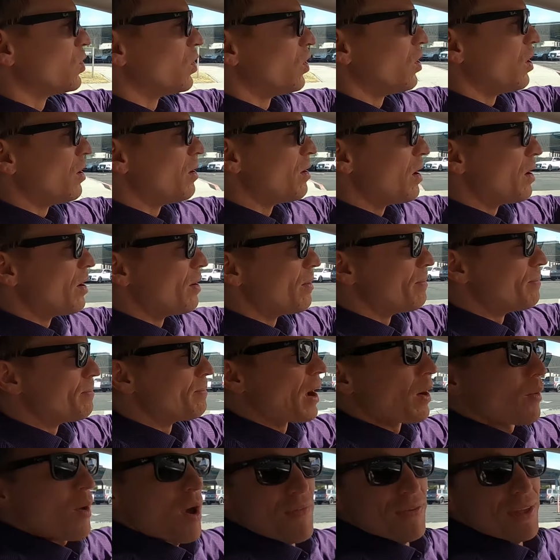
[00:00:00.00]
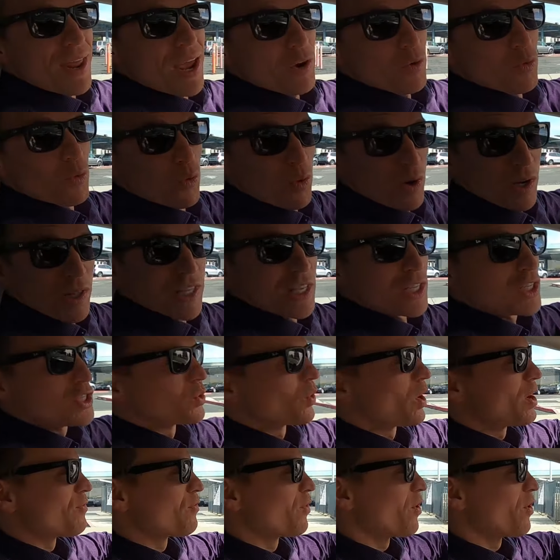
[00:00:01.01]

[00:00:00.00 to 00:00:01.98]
school. My wife and I really enjoy